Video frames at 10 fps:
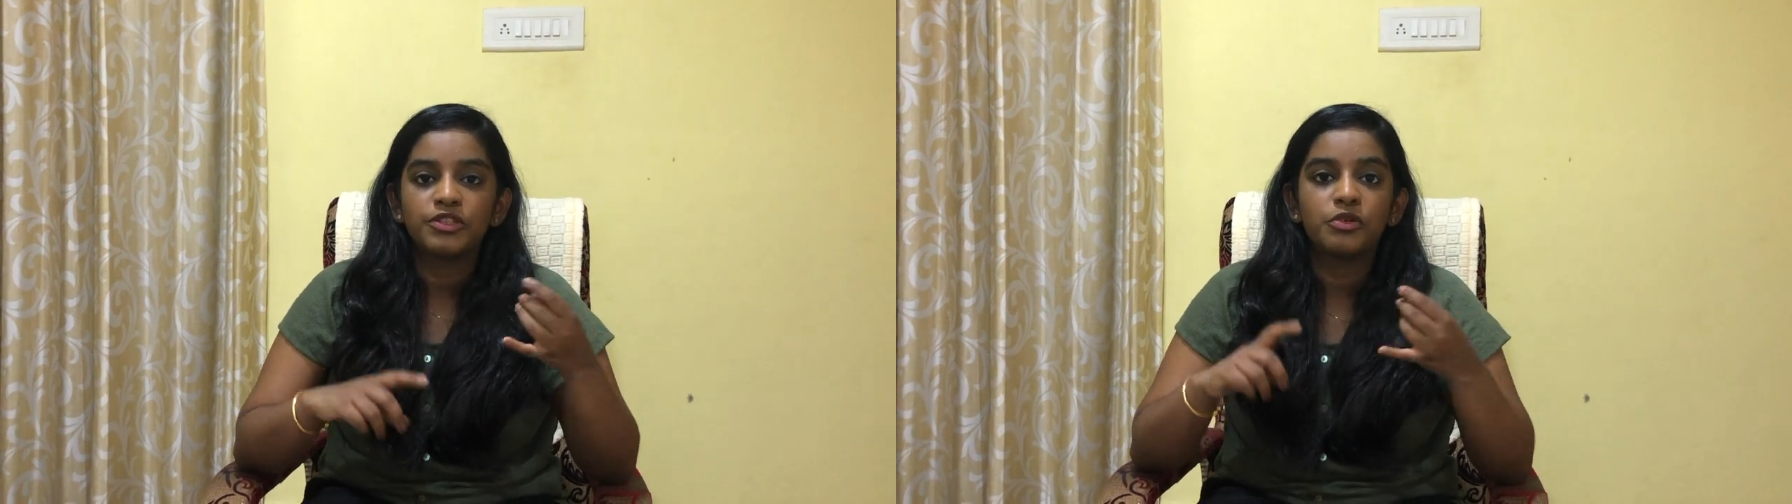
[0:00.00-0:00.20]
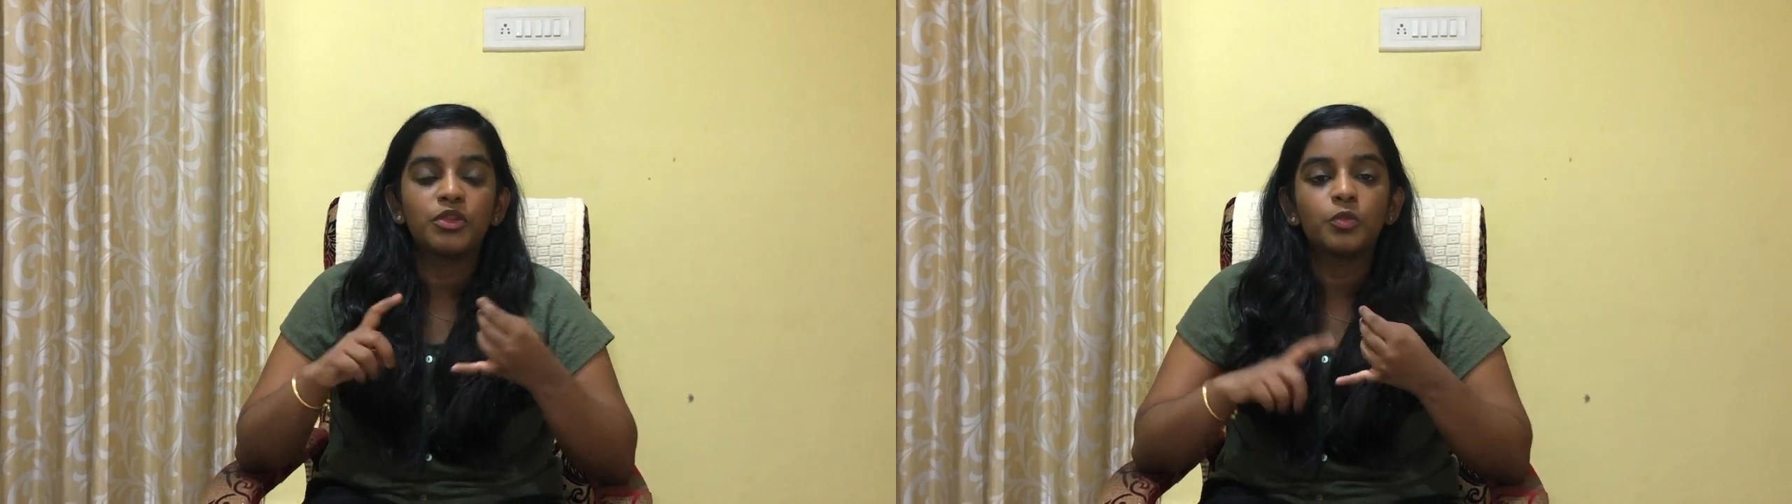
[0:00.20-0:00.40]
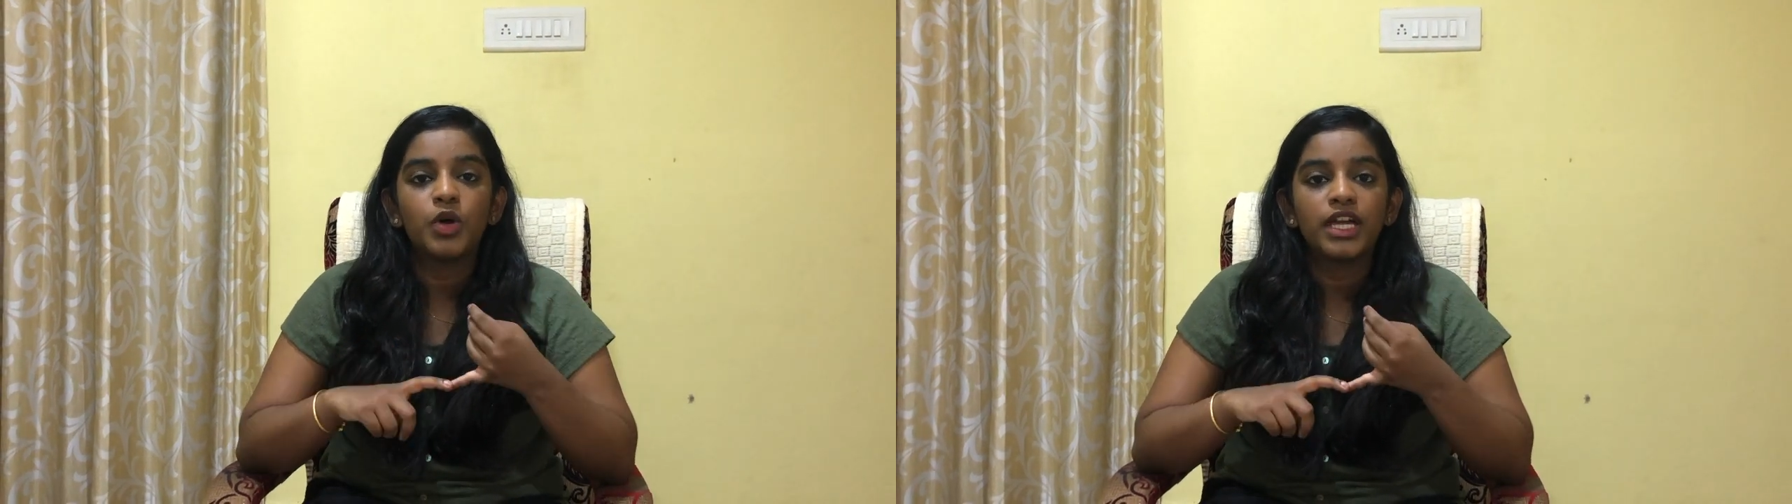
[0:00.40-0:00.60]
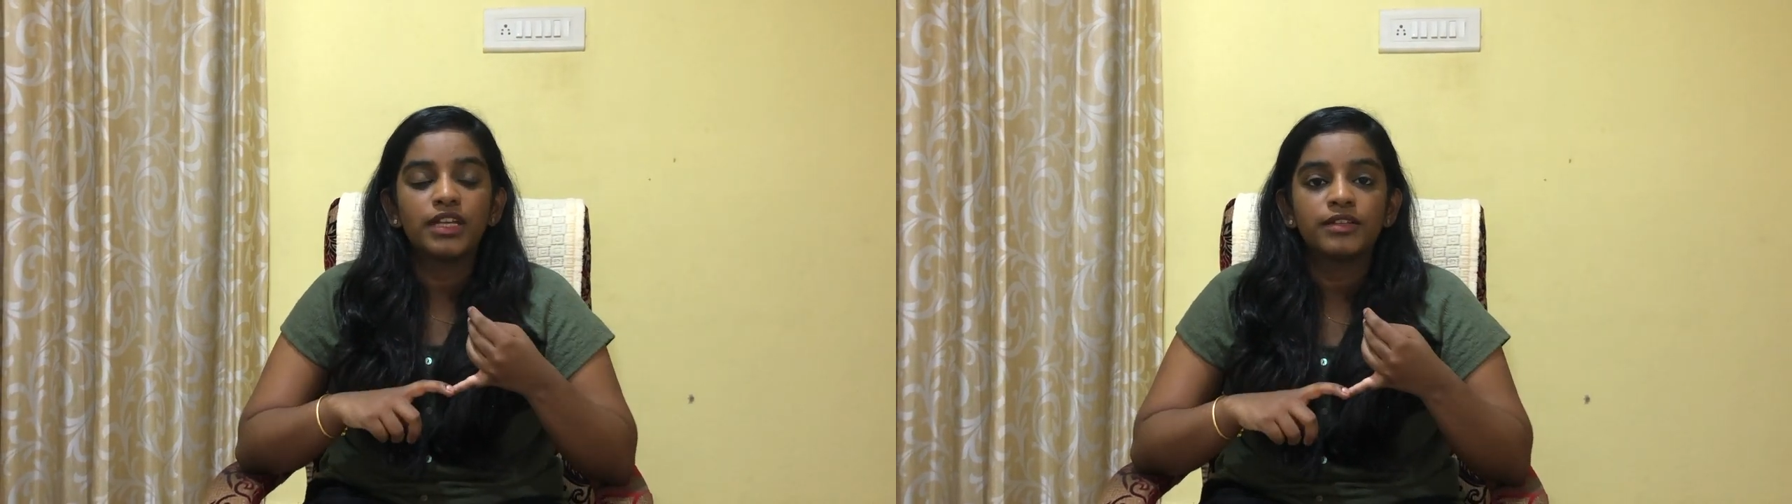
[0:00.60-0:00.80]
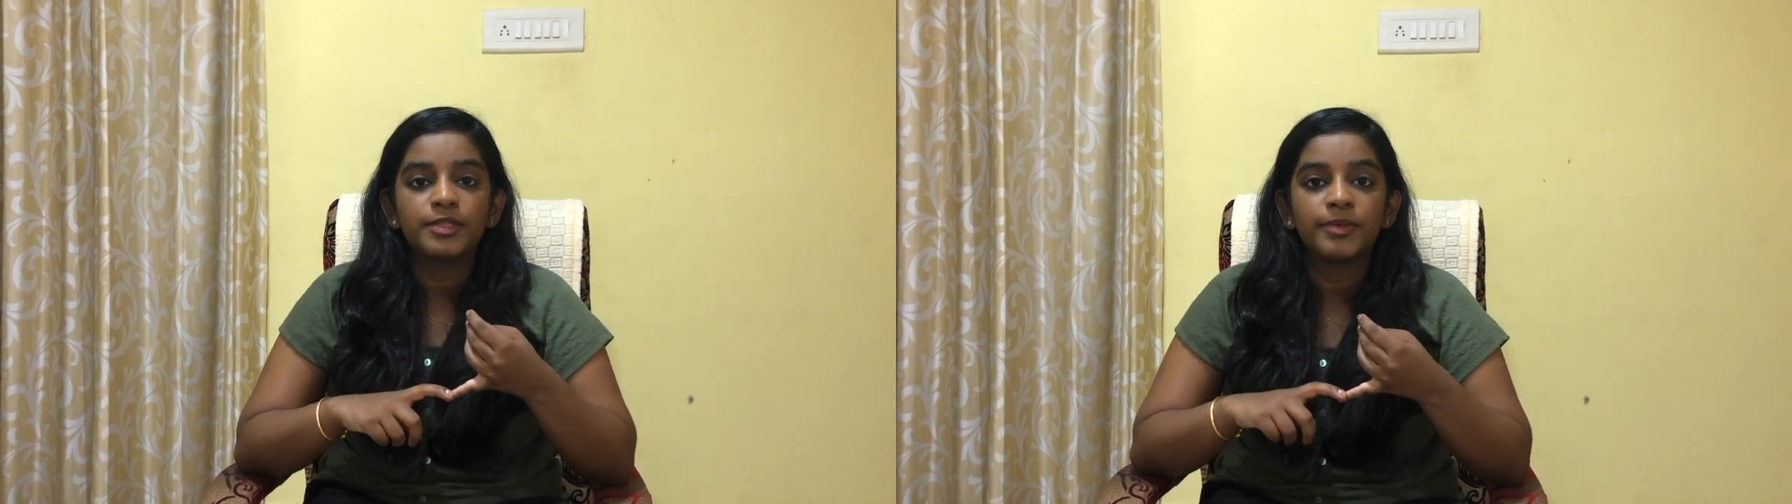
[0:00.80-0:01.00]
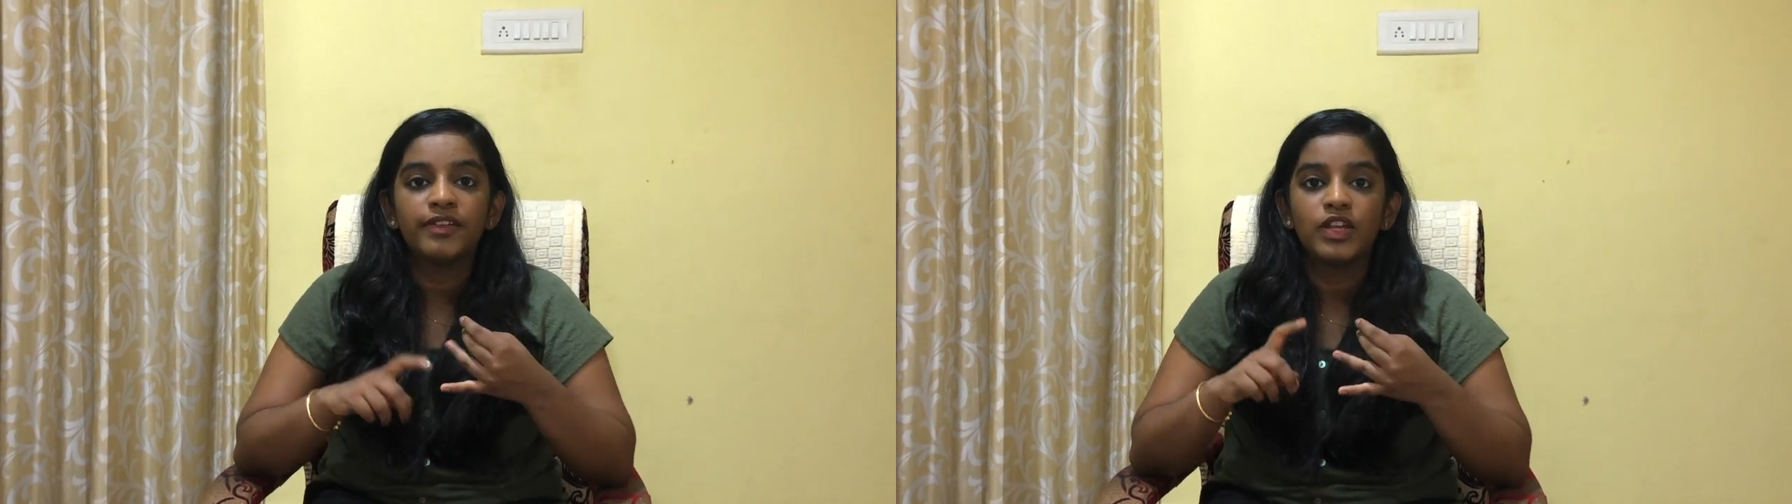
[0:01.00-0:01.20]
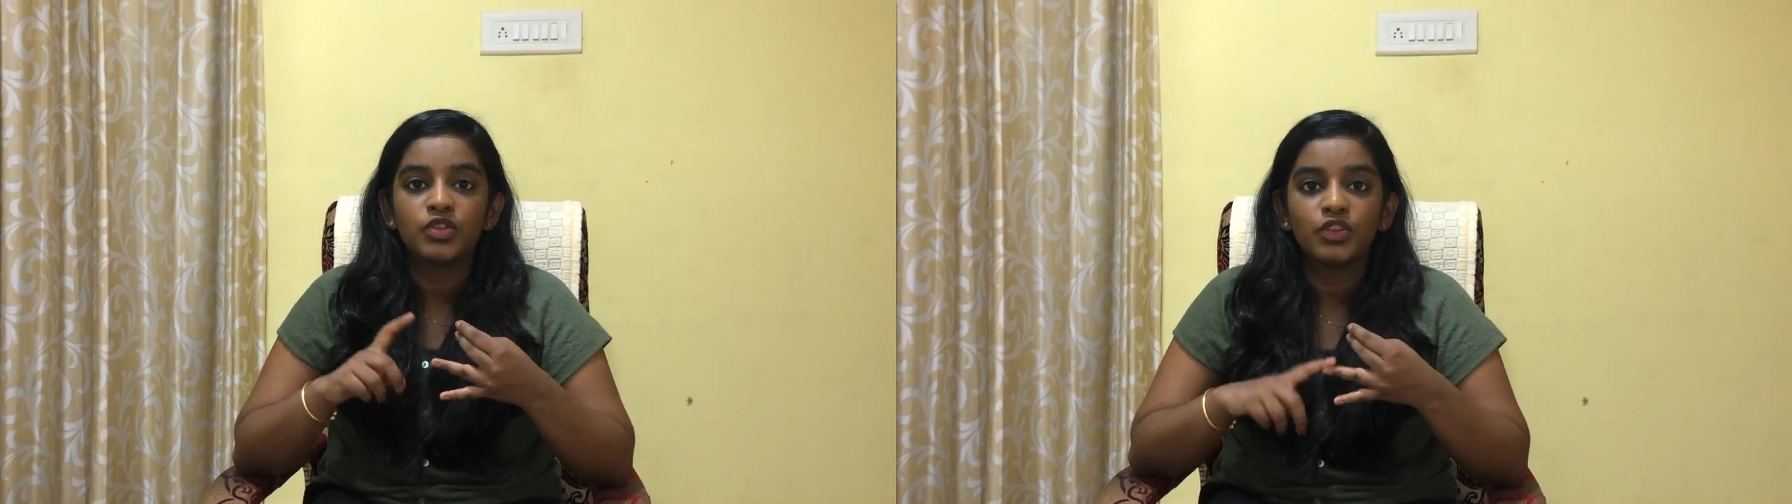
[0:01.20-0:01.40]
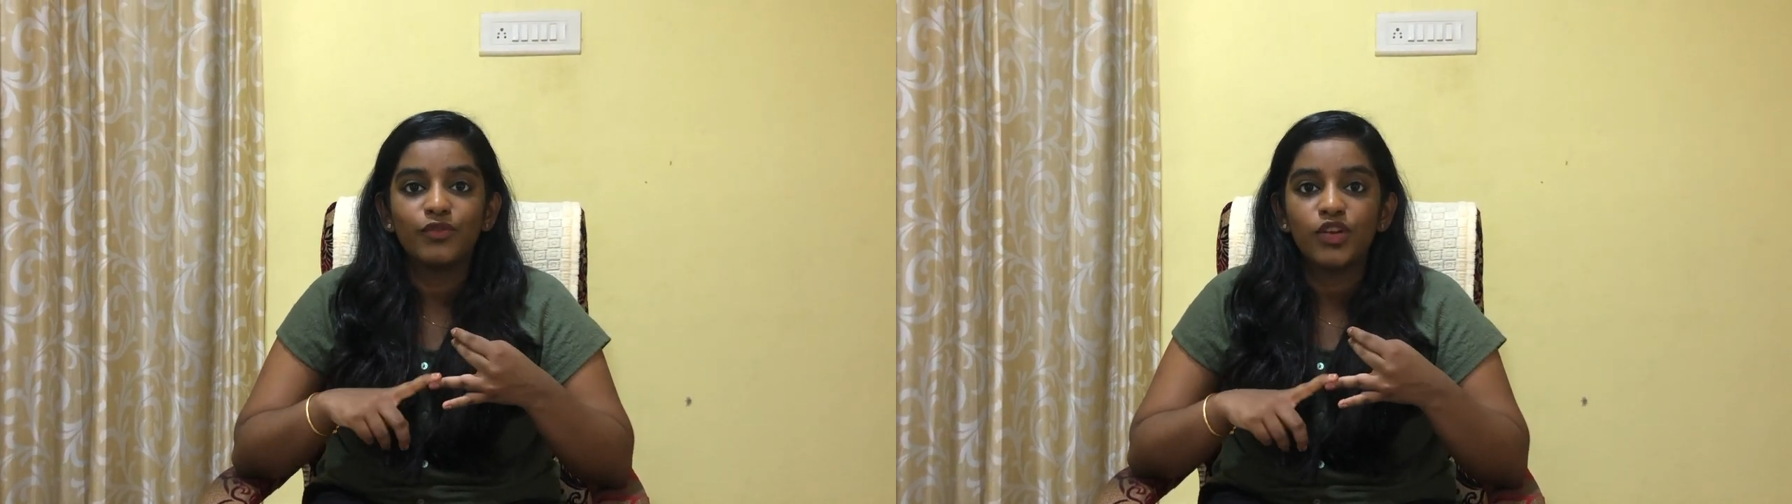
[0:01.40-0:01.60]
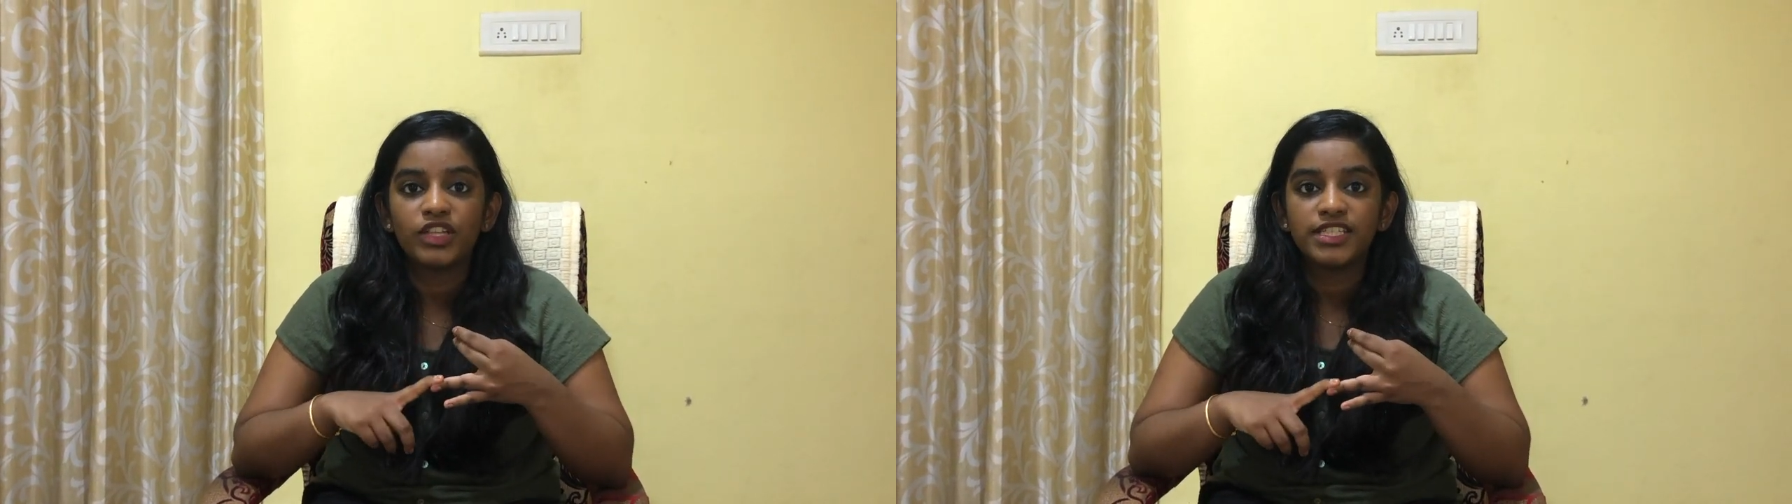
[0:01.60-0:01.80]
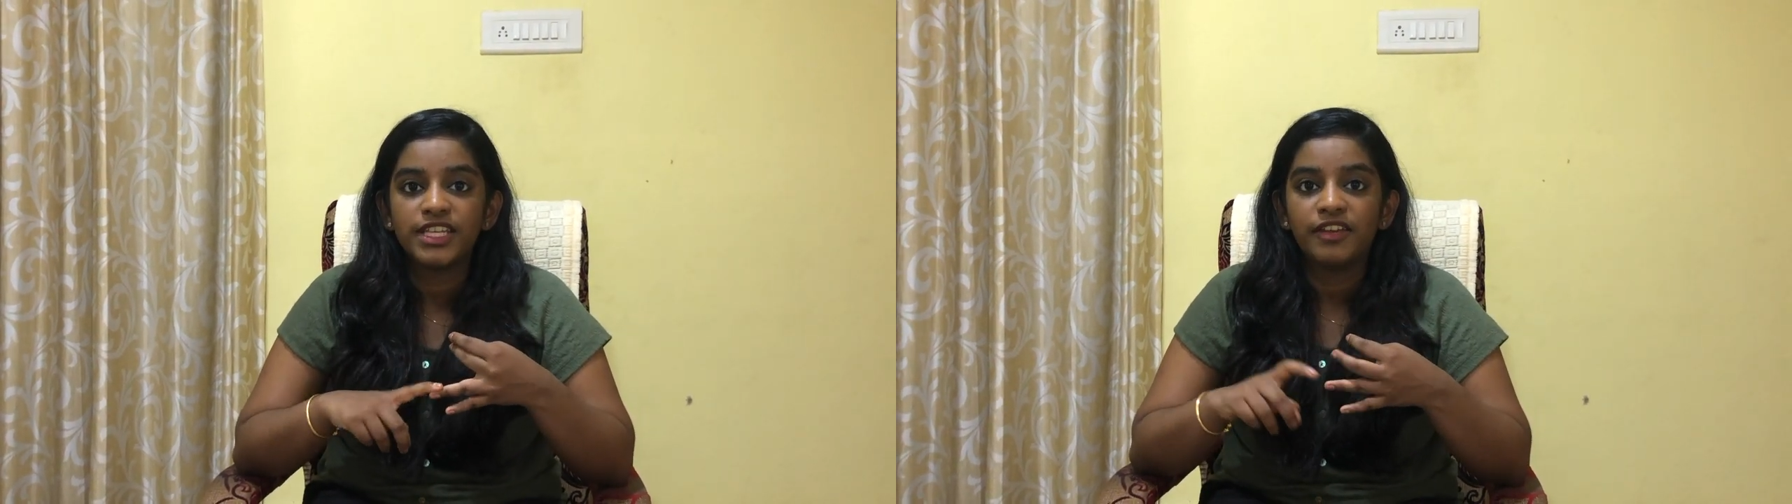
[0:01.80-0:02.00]
all the work experience, all the
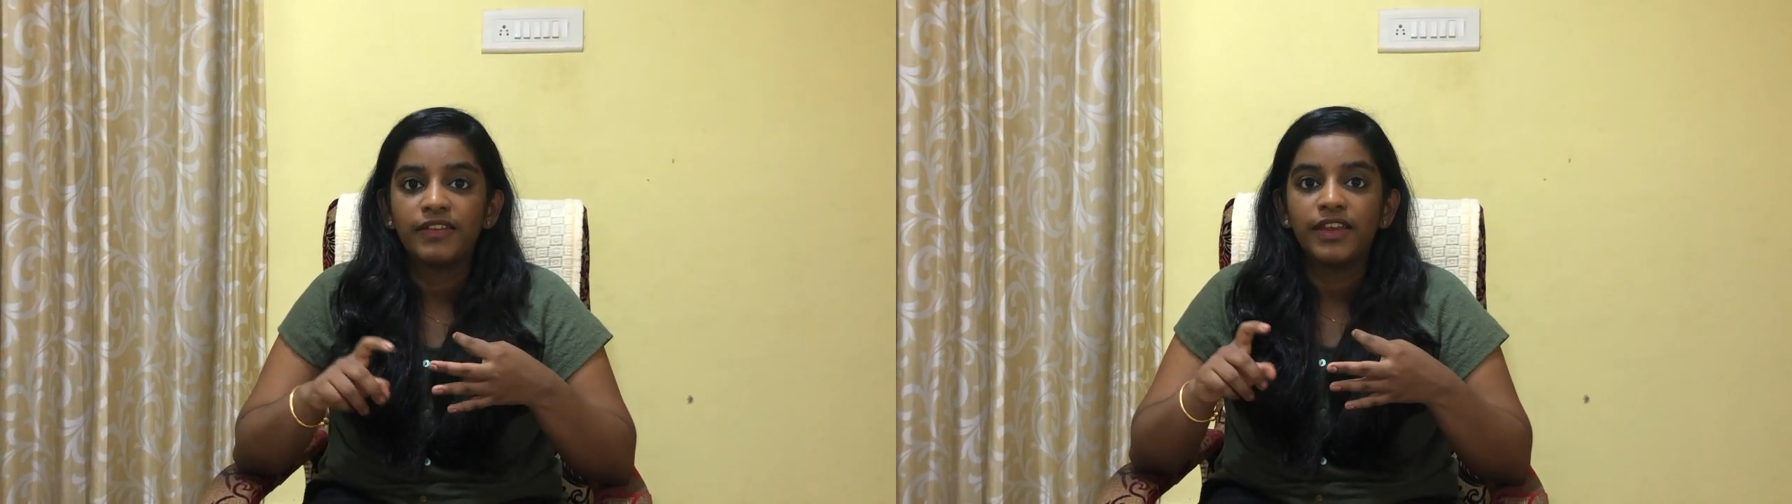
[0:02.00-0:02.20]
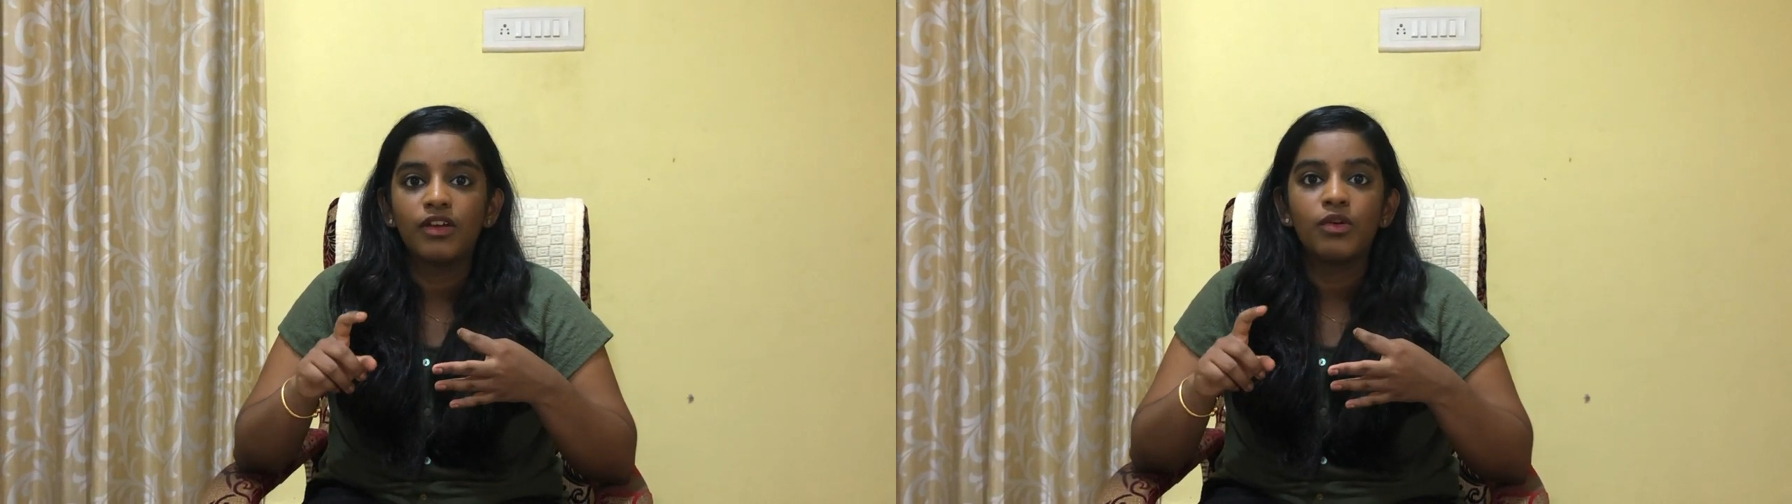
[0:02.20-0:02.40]
volunteering,